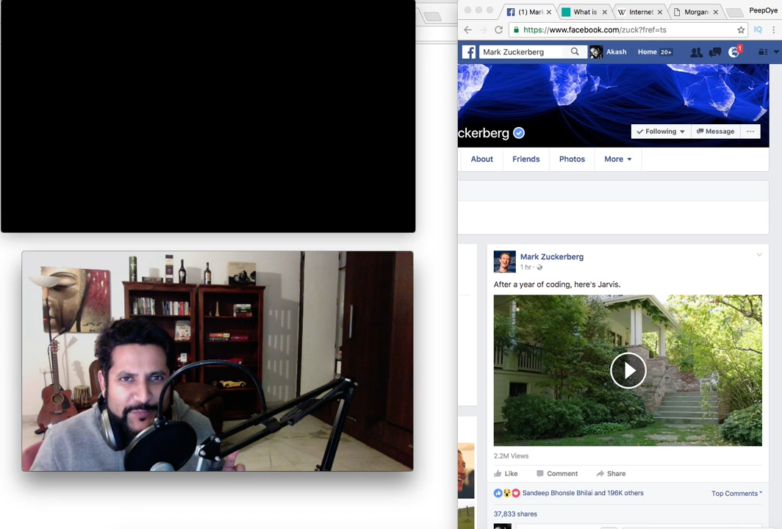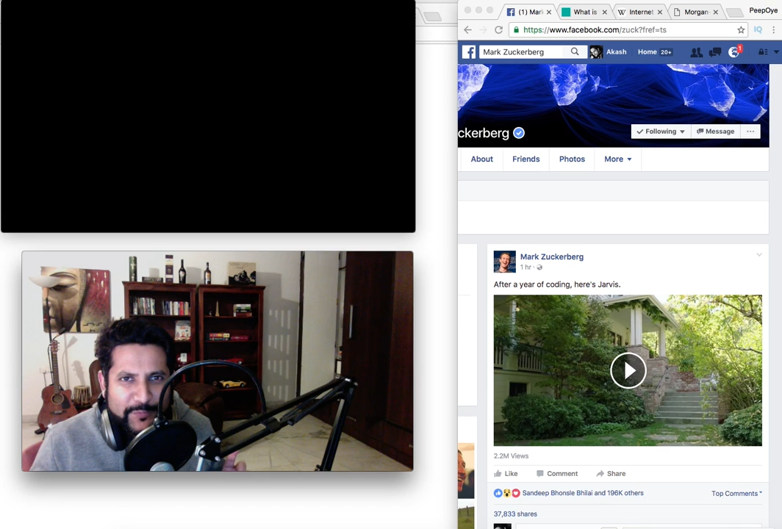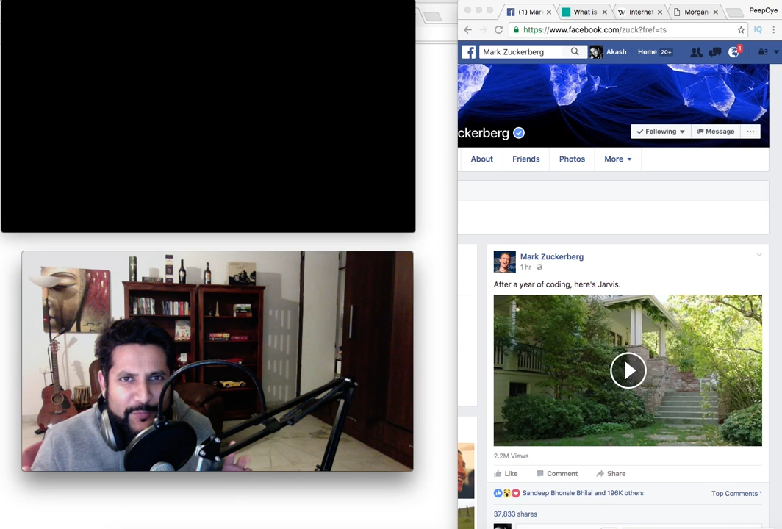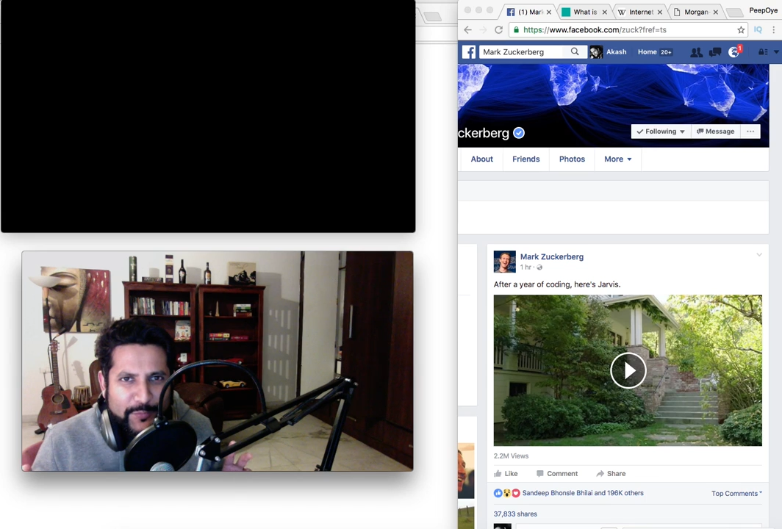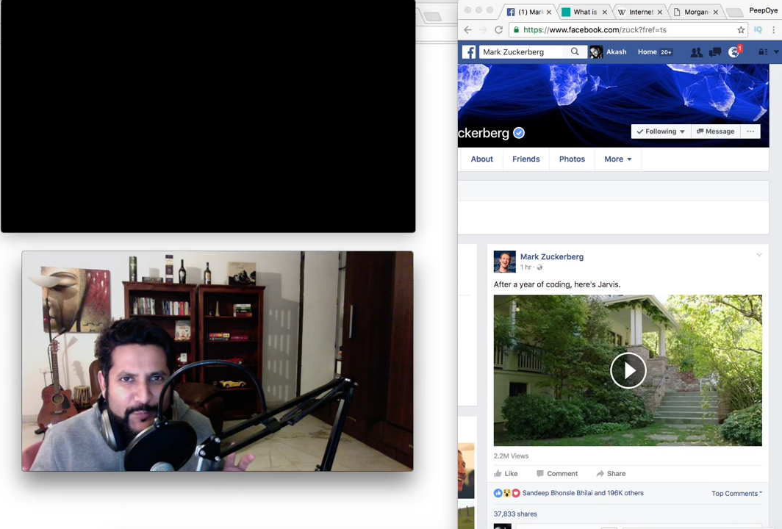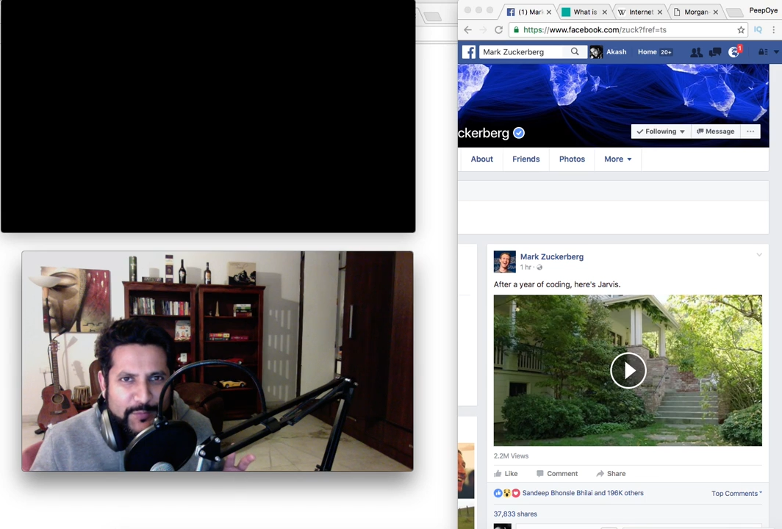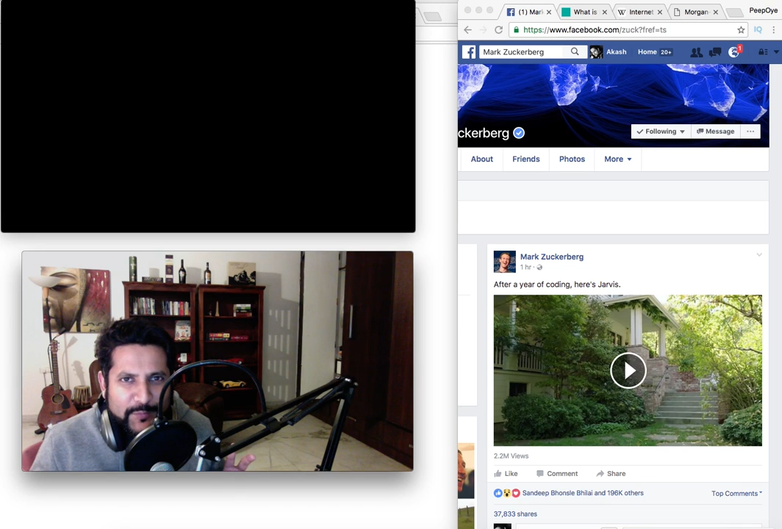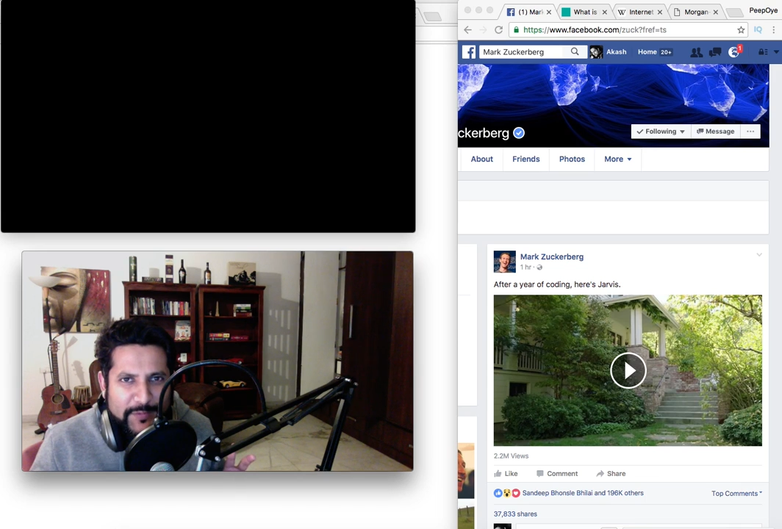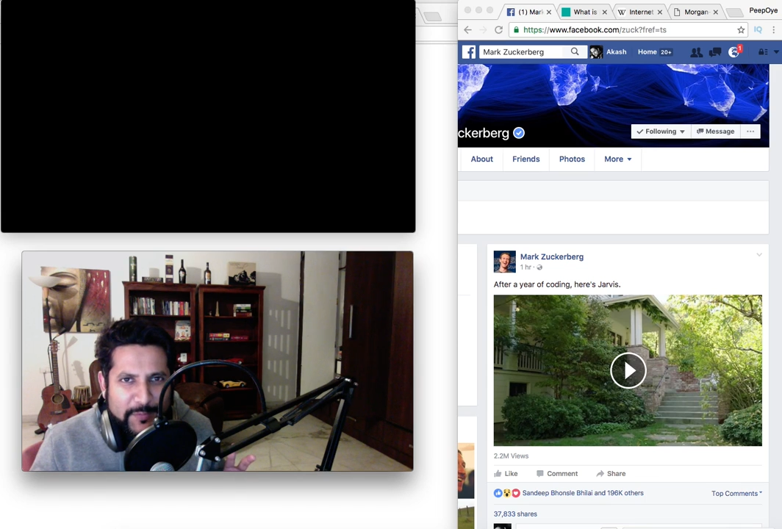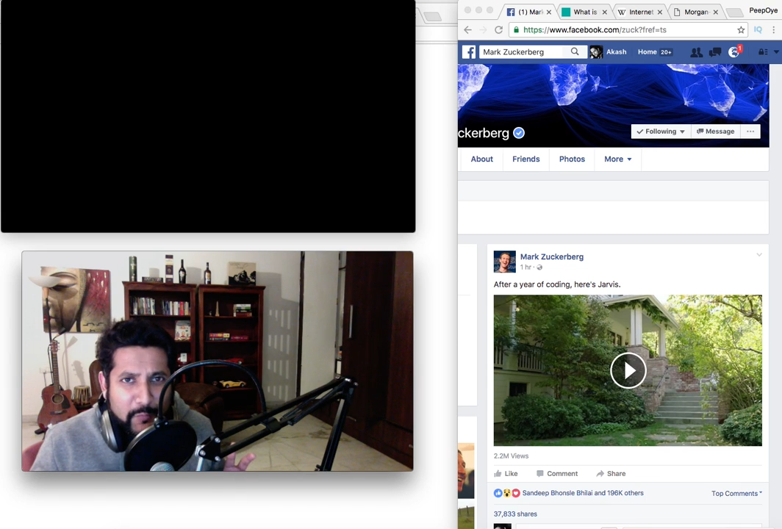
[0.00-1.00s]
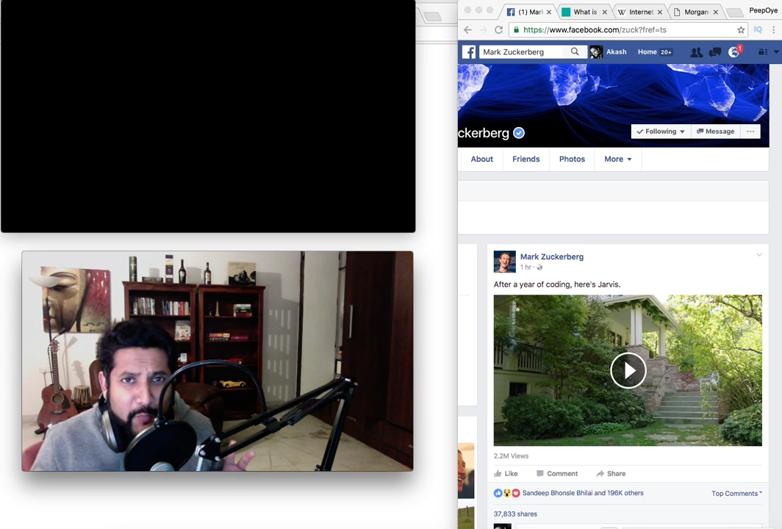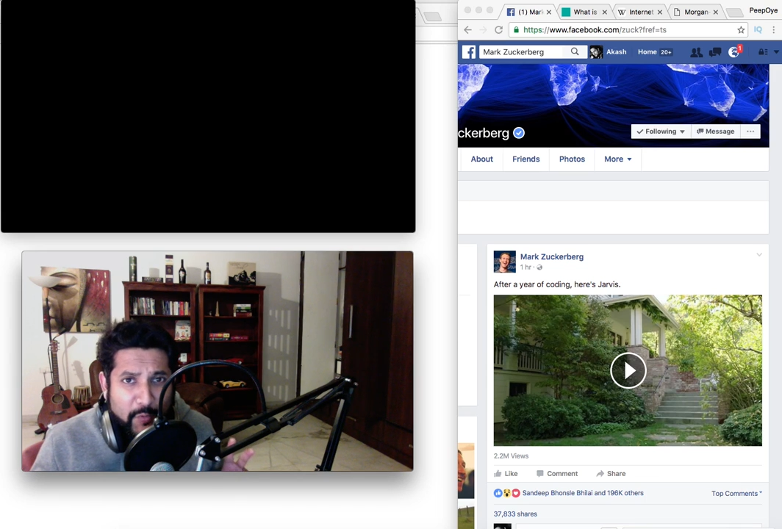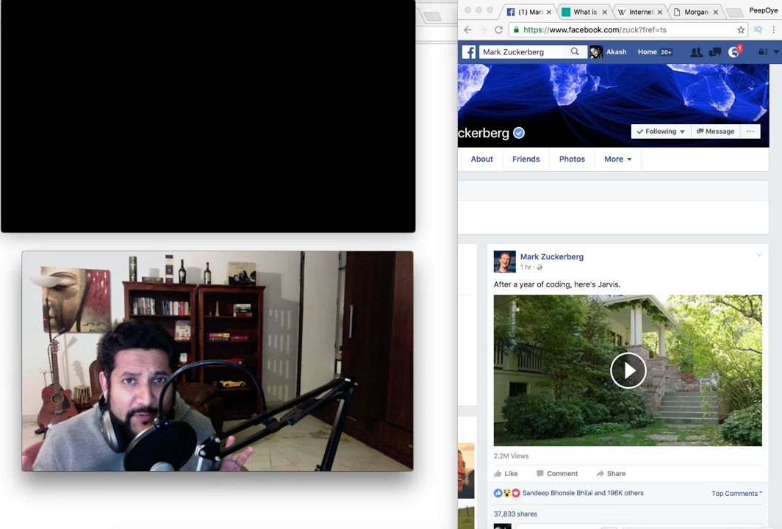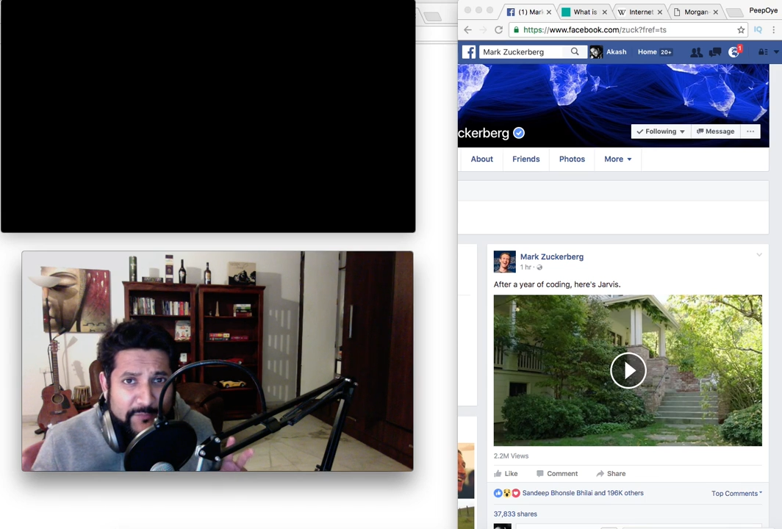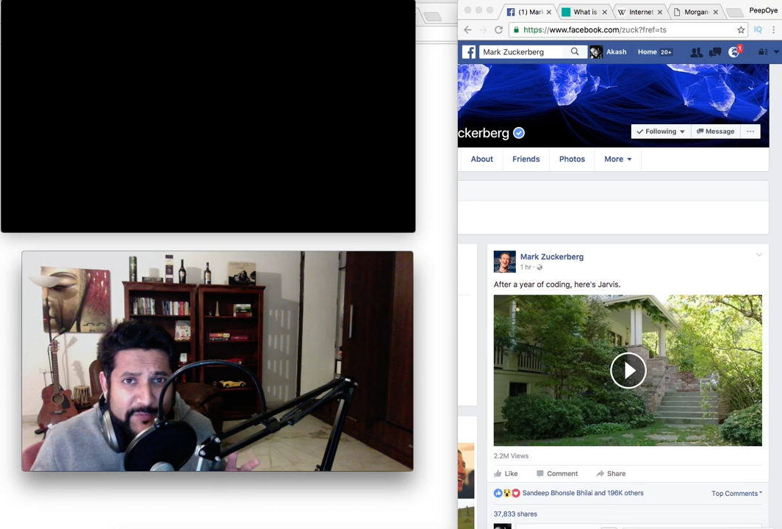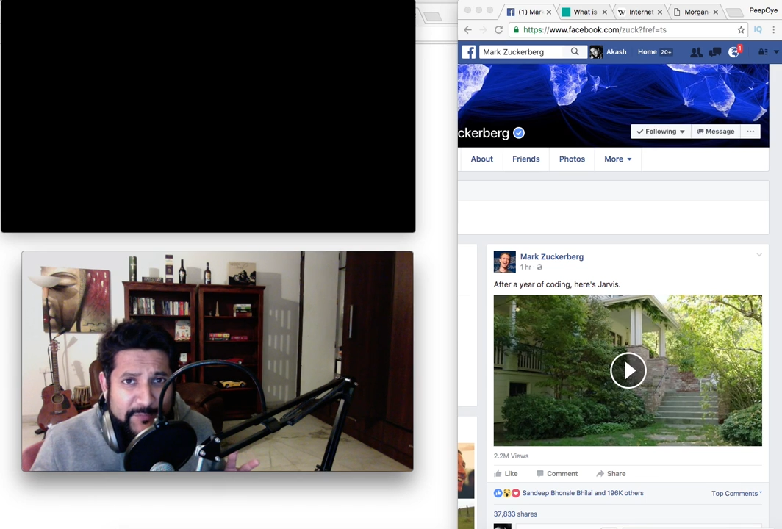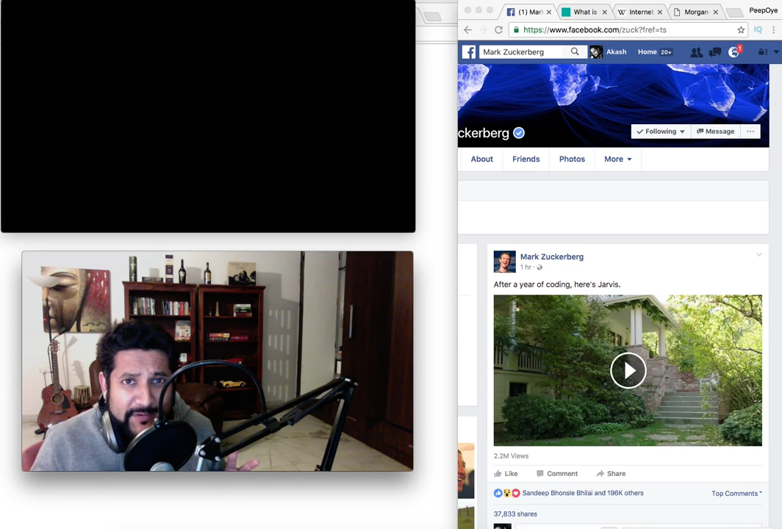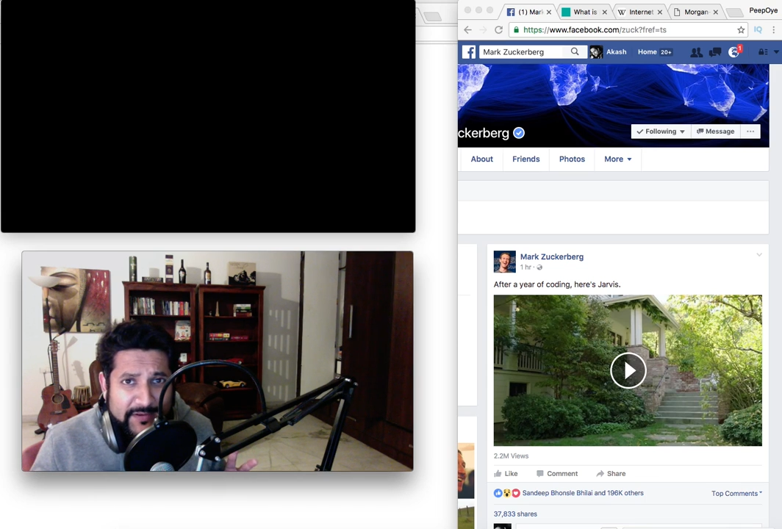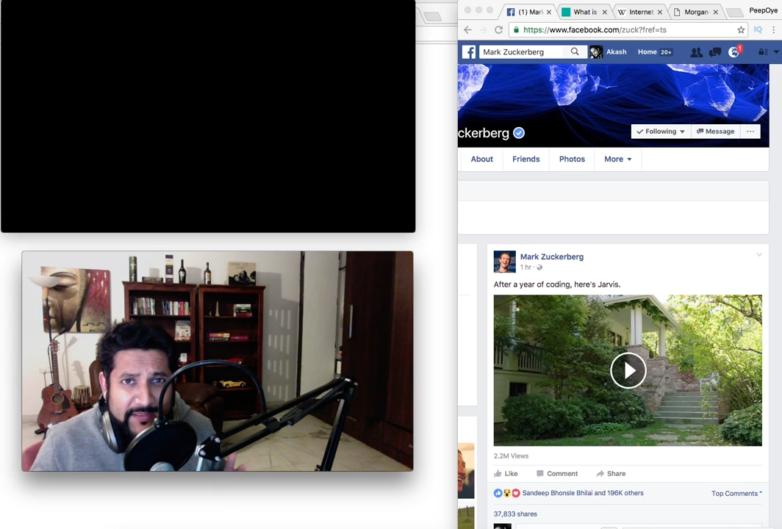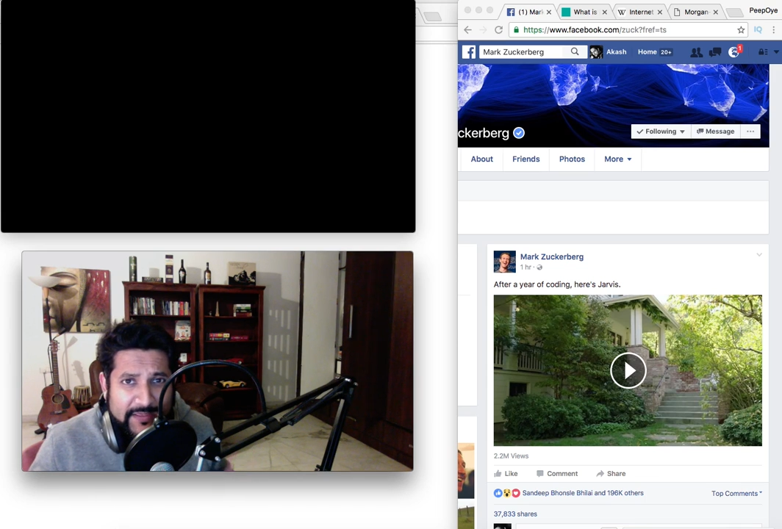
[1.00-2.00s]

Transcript: all know very well, Morgan Freeman.